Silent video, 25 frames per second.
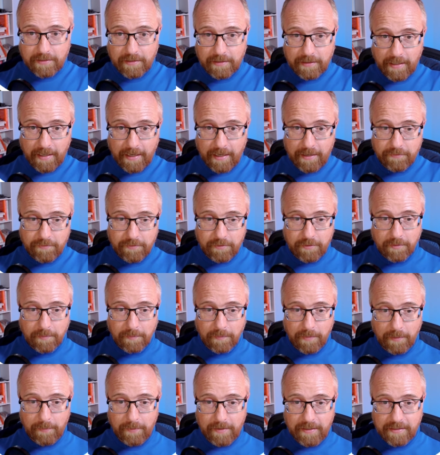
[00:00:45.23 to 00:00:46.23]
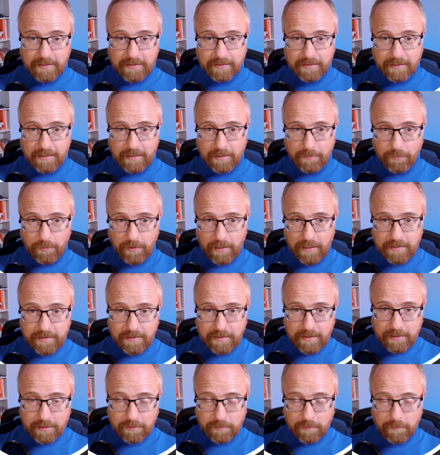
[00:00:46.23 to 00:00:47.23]
live, but we can see the
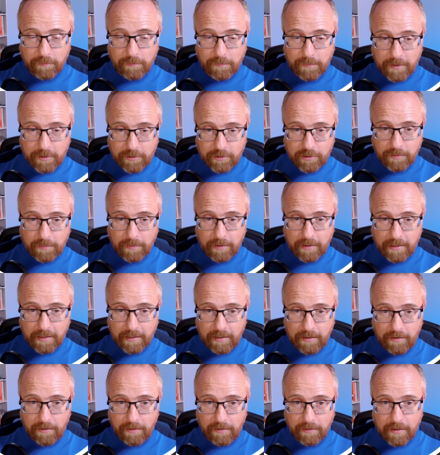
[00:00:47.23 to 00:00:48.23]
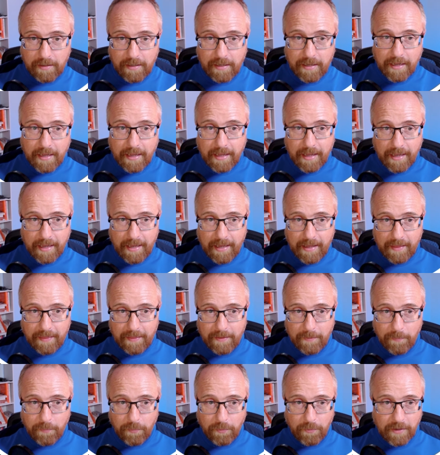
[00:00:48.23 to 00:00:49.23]
pricing and some information about it here. And
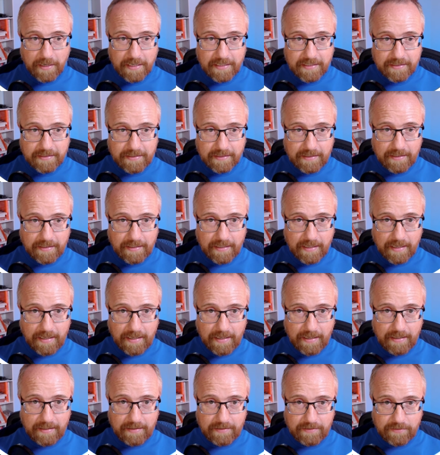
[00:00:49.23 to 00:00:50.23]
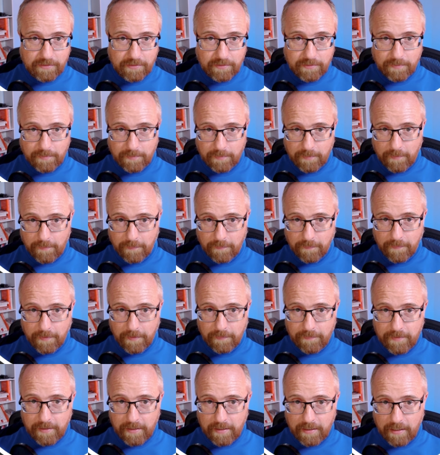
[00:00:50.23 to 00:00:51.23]
the pricing is
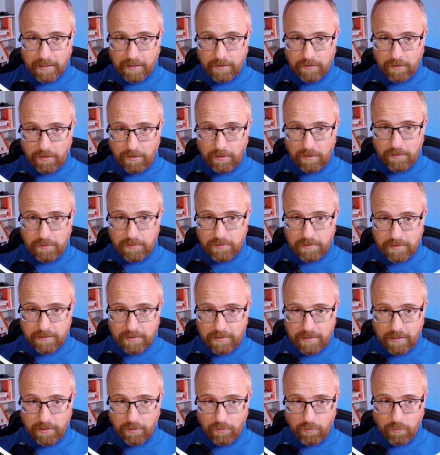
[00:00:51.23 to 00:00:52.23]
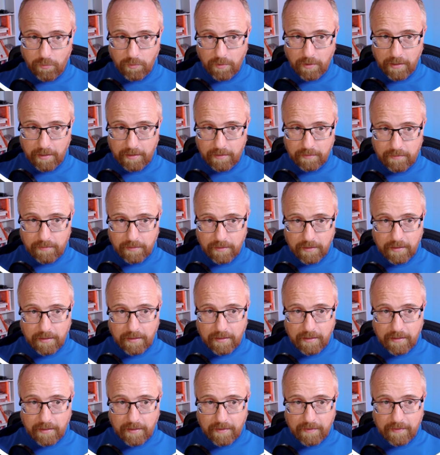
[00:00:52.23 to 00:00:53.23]
$59 is tier 1.
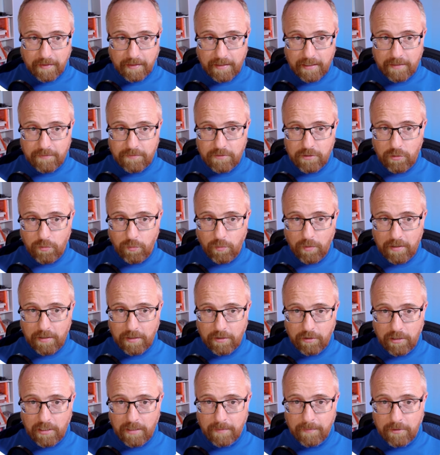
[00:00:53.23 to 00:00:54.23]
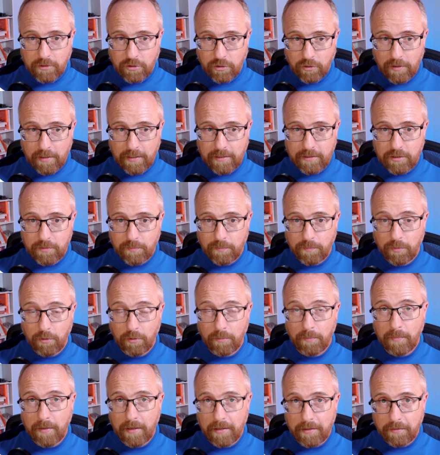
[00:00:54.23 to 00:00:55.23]
That gives you 100 image credits per
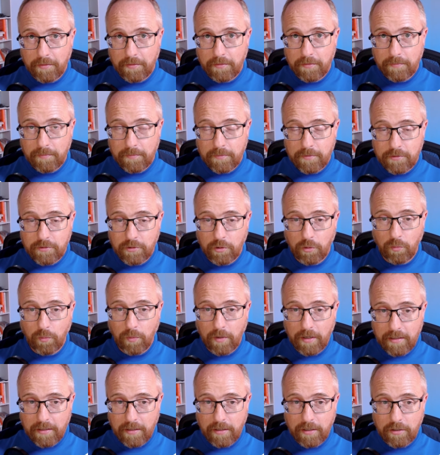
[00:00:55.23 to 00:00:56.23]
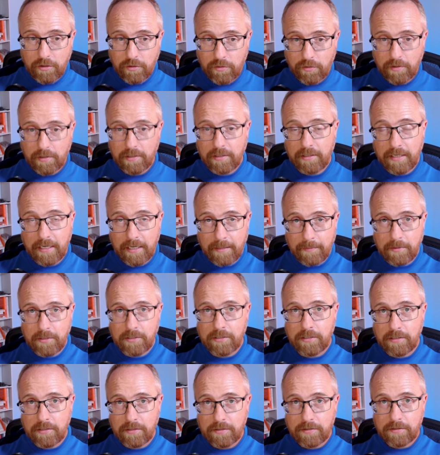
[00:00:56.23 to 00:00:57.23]
month. So 100
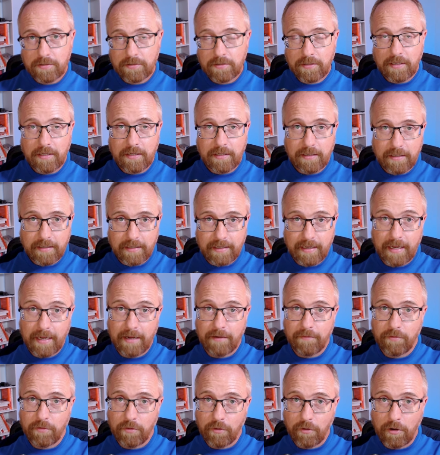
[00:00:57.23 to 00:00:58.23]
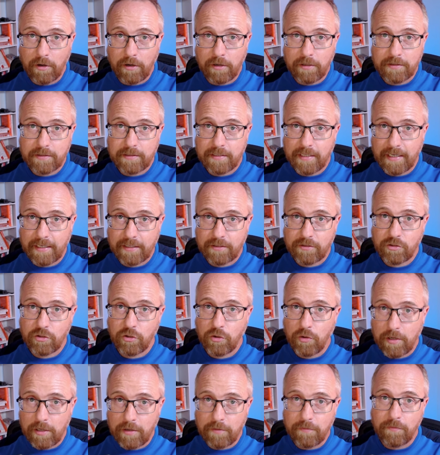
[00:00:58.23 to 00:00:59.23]
images can have their alt text
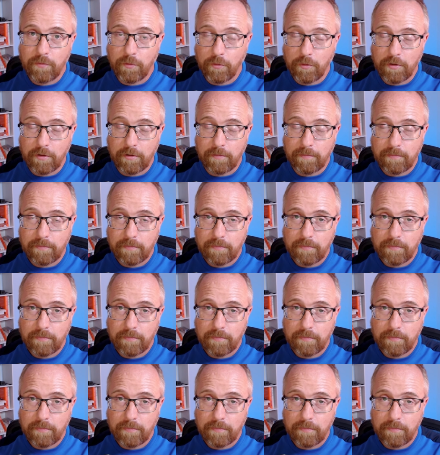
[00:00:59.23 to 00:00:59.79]
created for them